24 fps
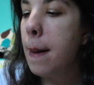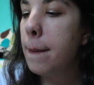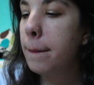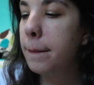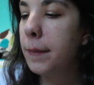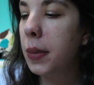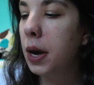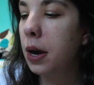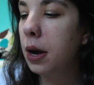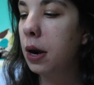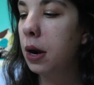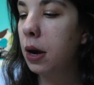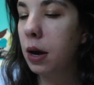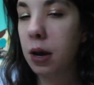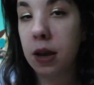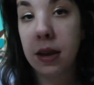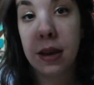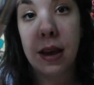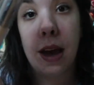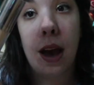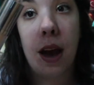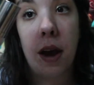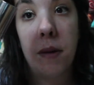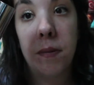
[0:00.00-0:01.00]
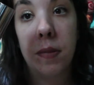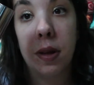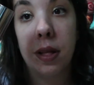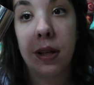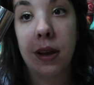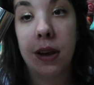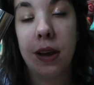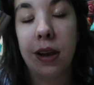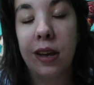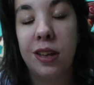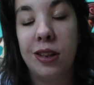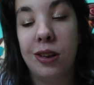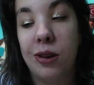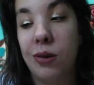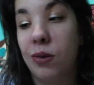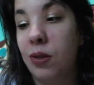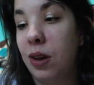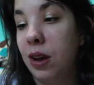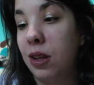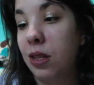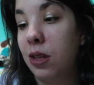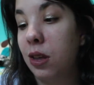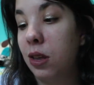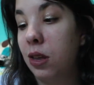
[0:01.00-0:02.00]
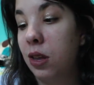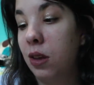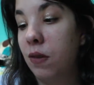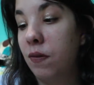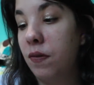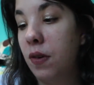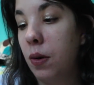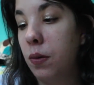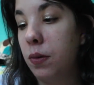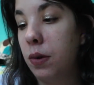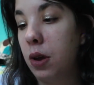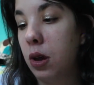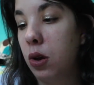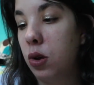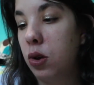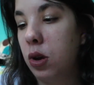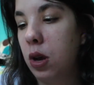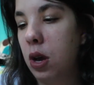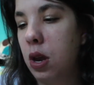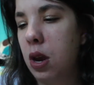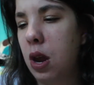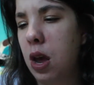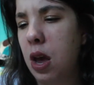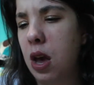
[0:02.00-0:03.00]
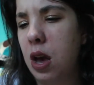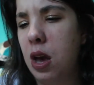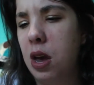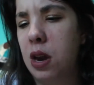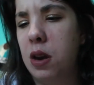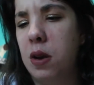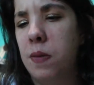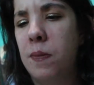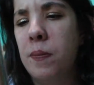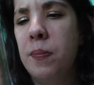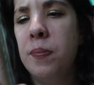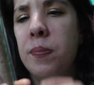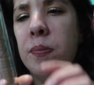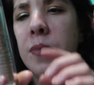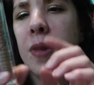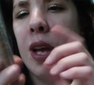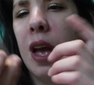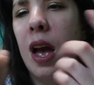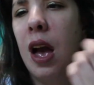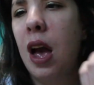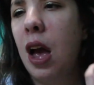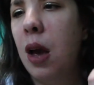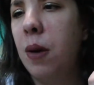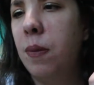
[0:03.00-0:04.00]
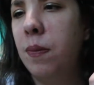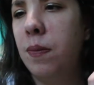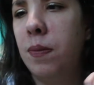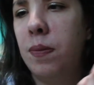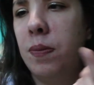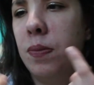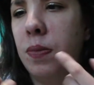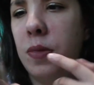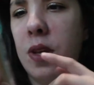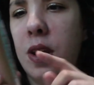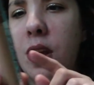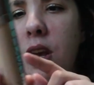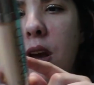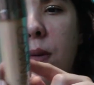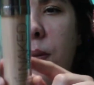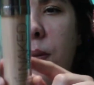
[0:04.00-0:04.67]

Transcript: But uh, yeah, I really do like this foundation, and I think